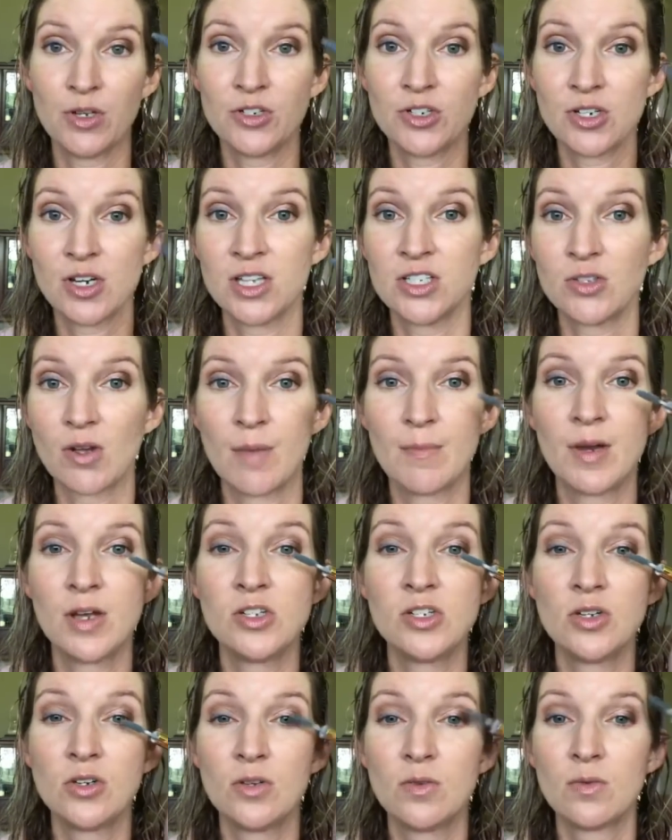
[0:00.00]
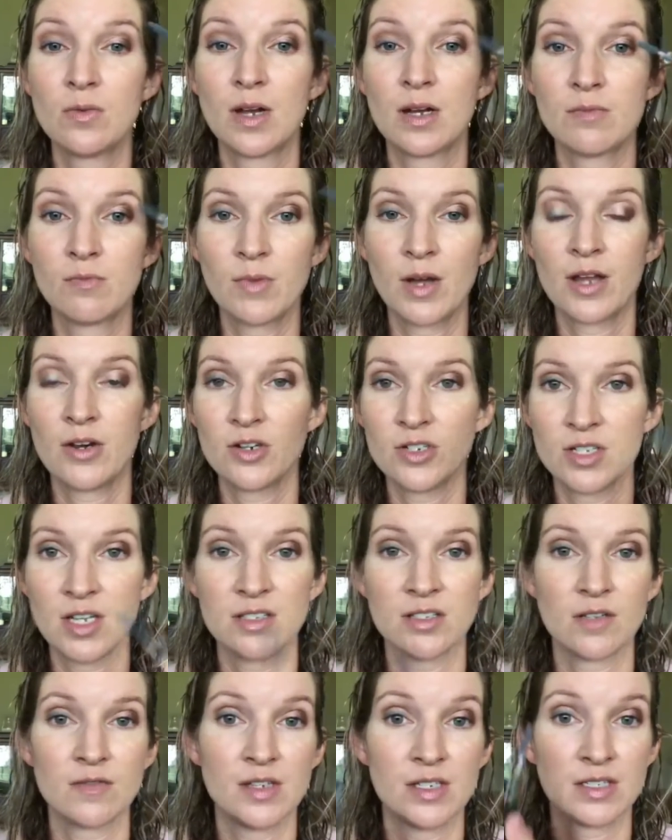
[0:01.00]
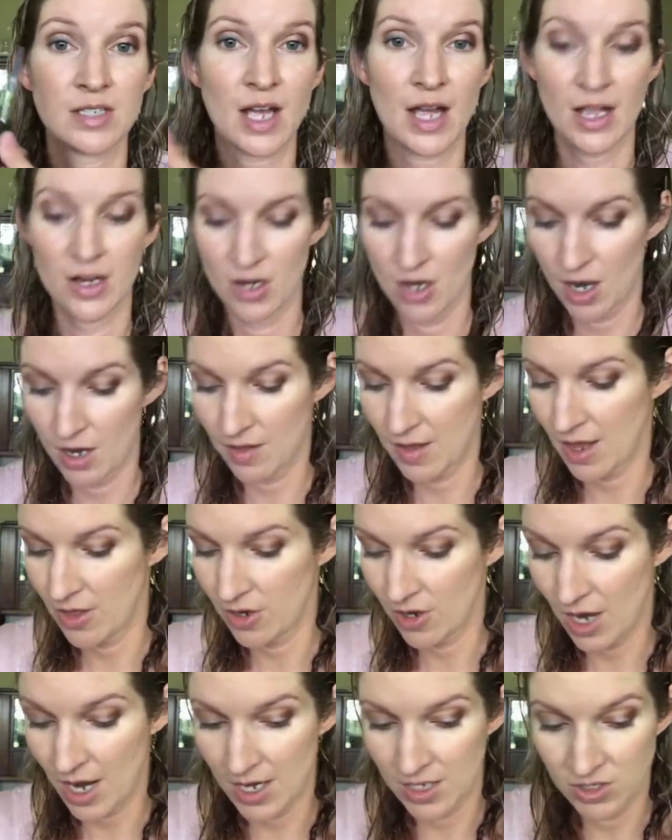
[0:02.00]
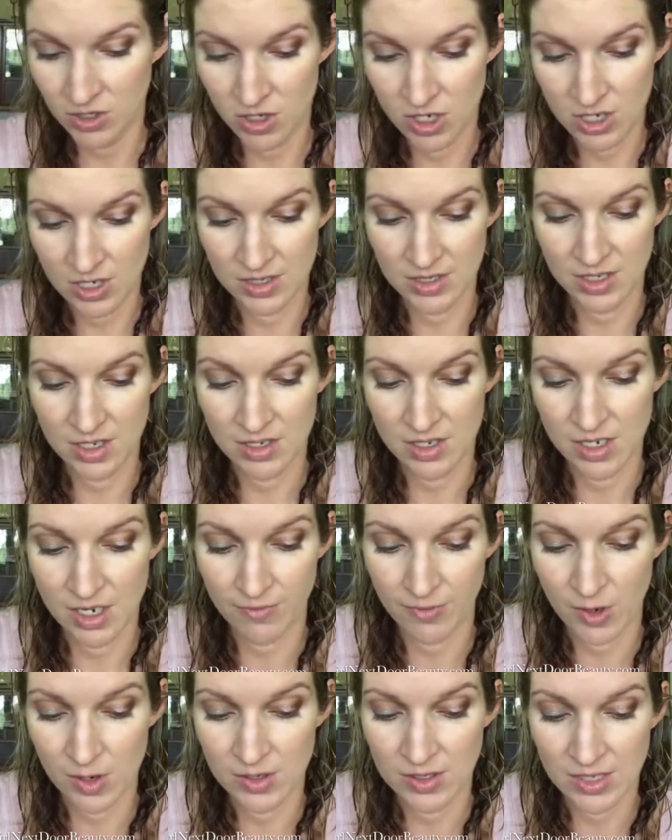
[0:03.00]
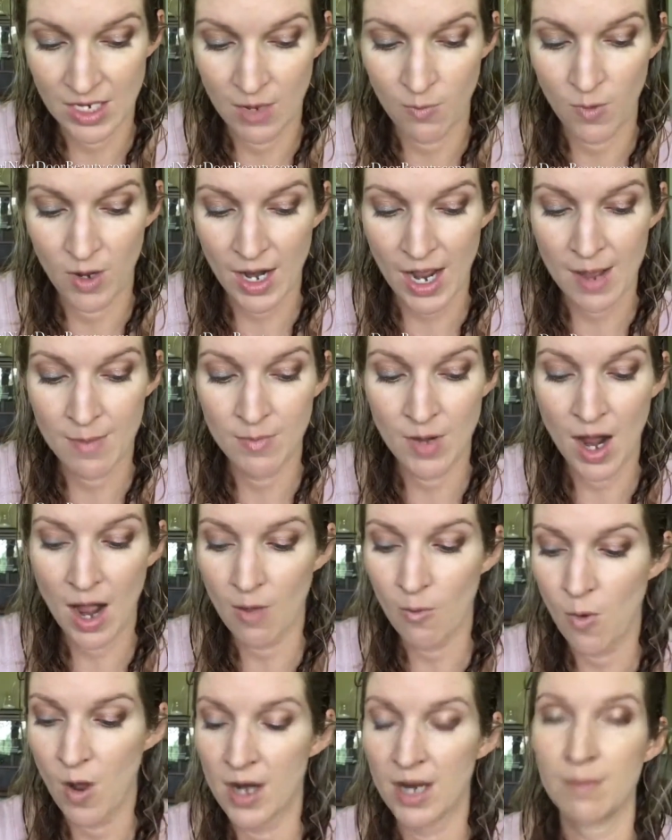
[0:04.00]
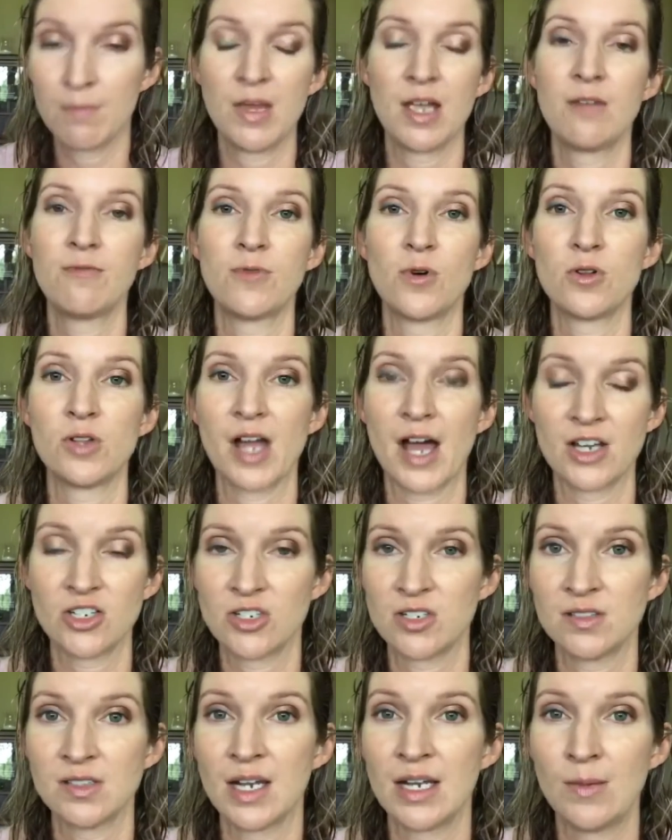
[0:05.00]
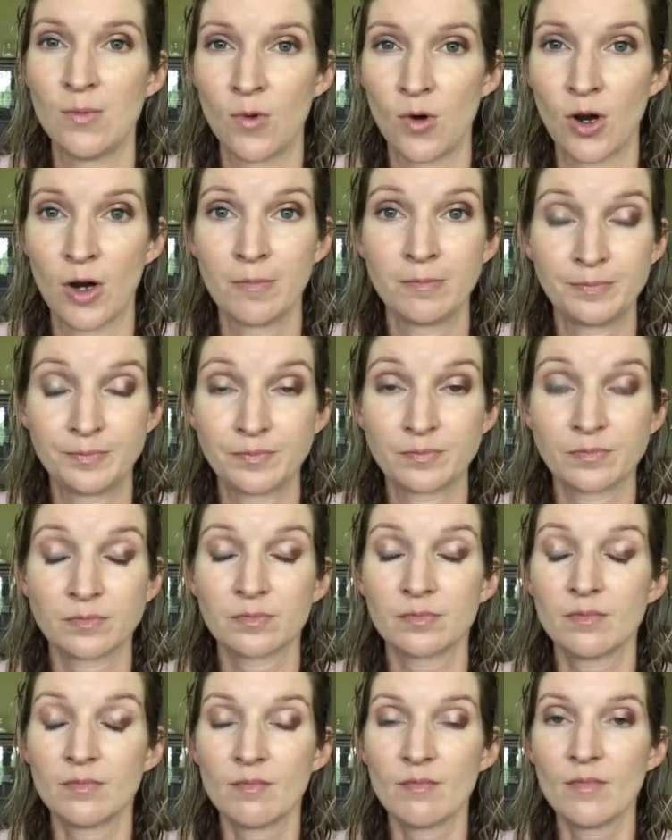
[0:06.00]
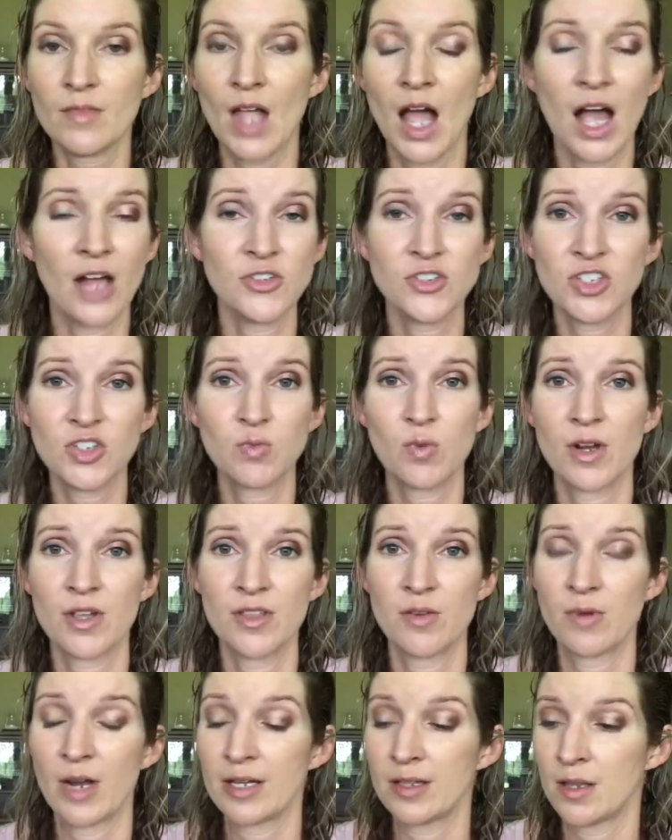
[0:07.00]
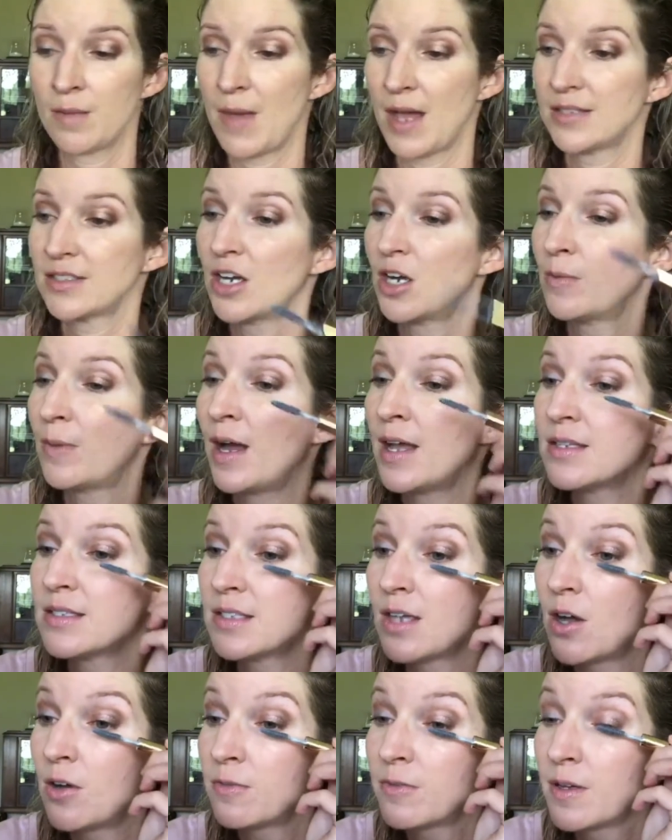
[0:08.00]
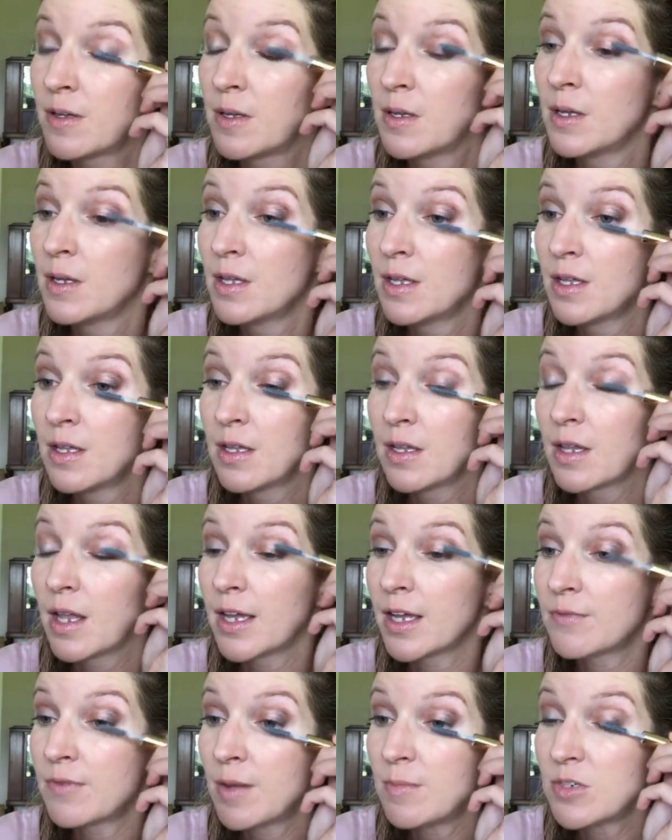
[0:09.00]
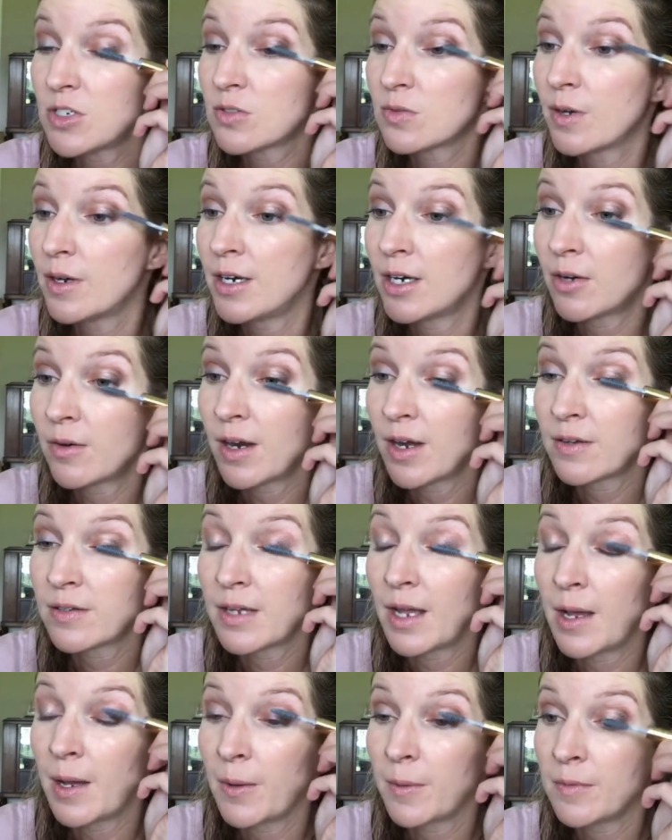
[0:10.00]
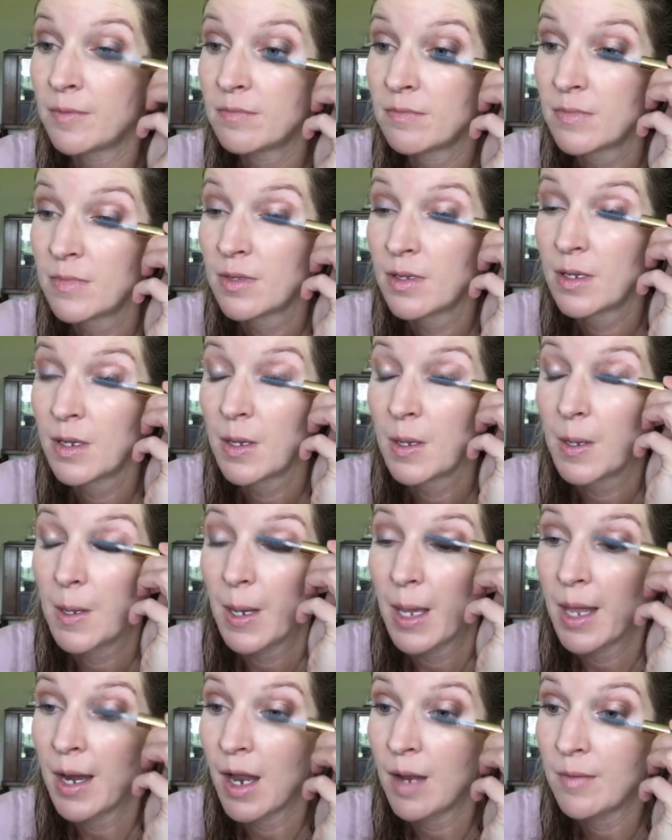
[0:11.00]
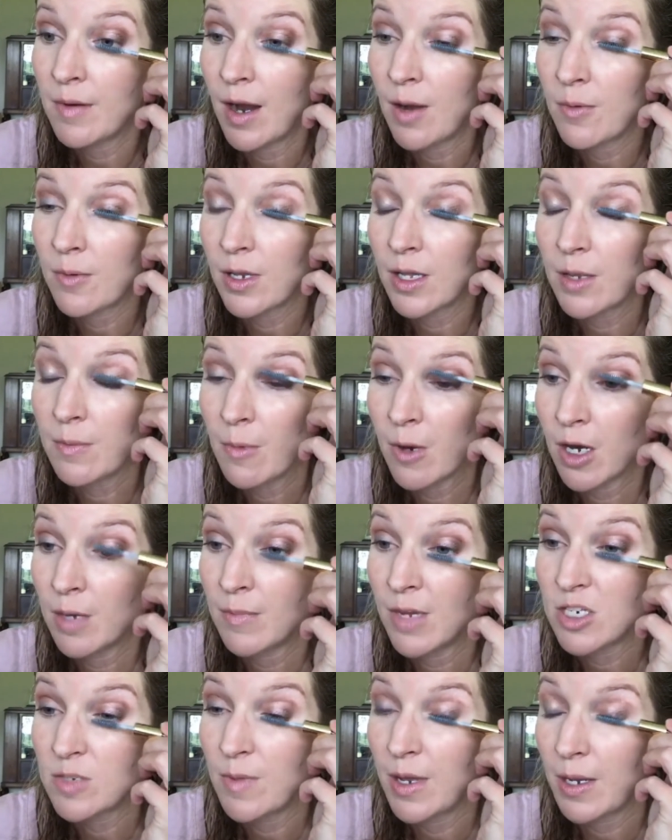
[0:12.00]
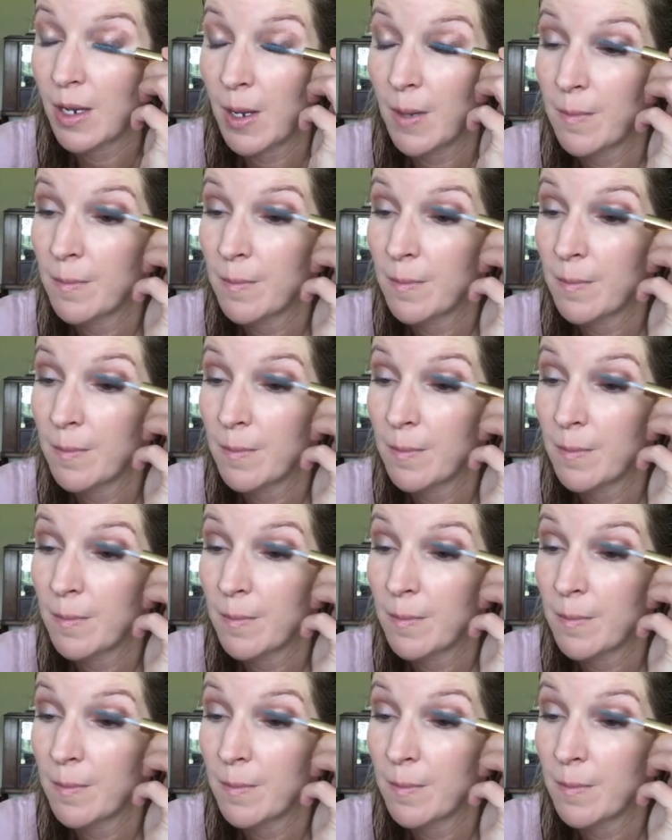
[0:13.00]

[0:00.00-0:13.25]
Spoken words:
and so I'm going to do Undersense on this eye and not on the other eye, so you can see the difference. And when I'm not wanting big full lashes anymore, I'll just wear the mascara by itself. Like if I'm just running around town and I'm not really wearing much makeup.